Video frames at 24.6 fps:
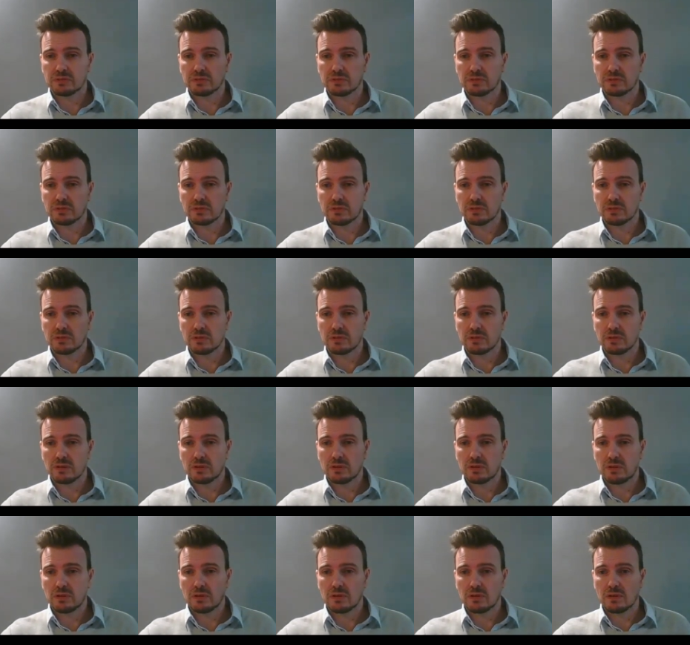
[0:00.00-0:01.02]

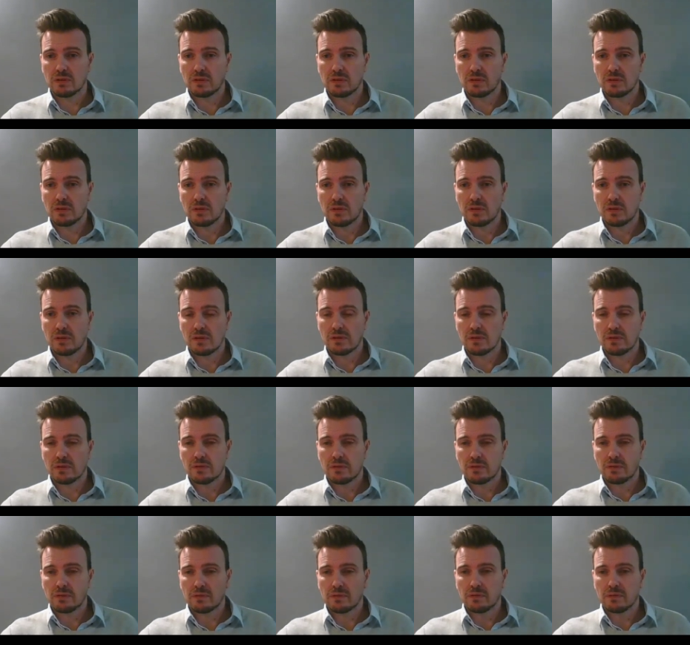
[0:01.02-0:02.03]

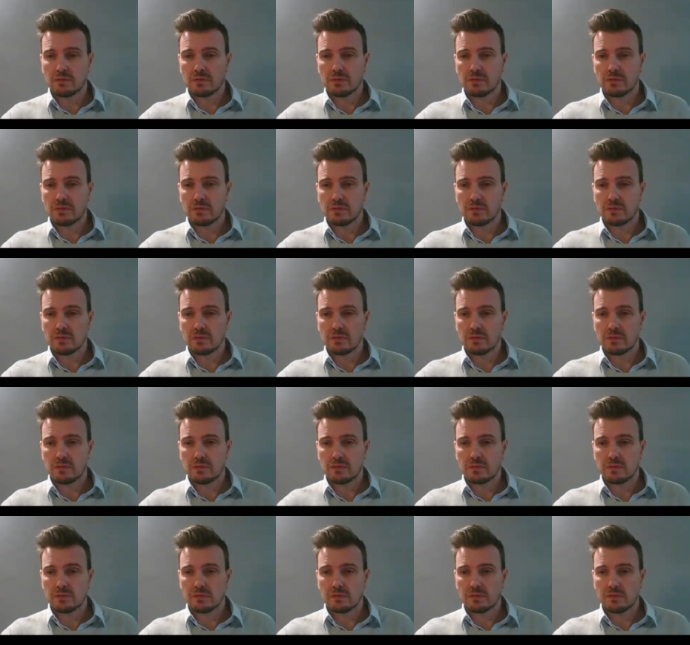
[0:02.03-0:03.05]

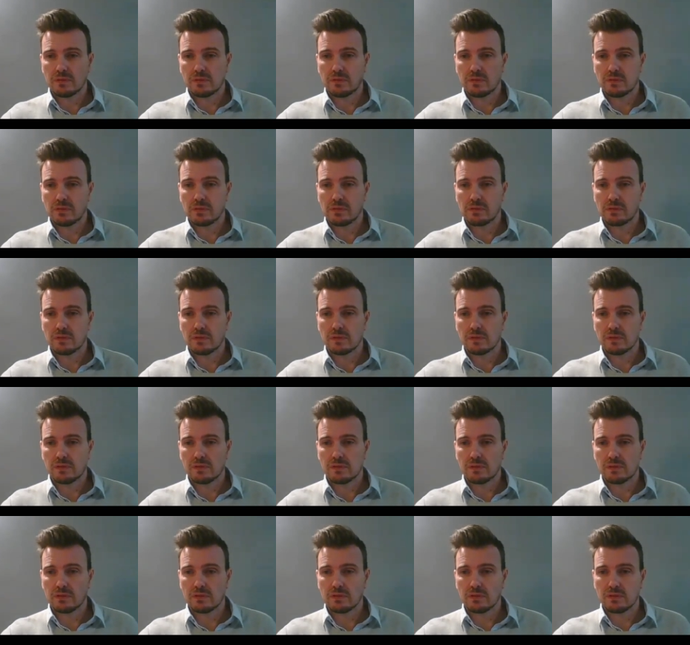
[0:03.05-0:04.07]

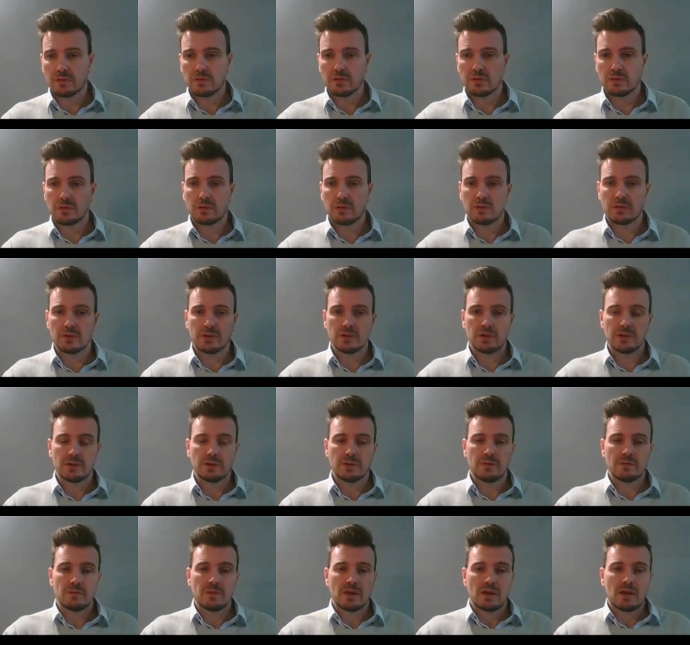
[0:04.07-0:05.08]

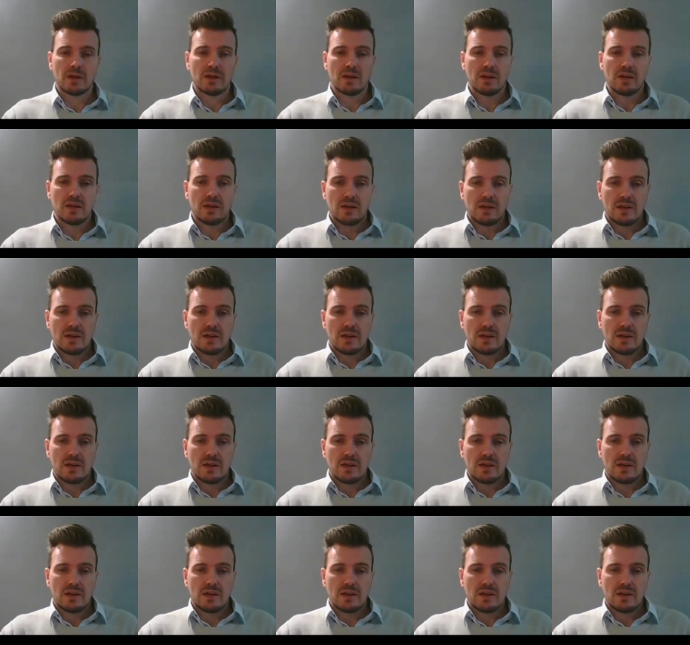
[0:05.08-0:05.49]
[no speech]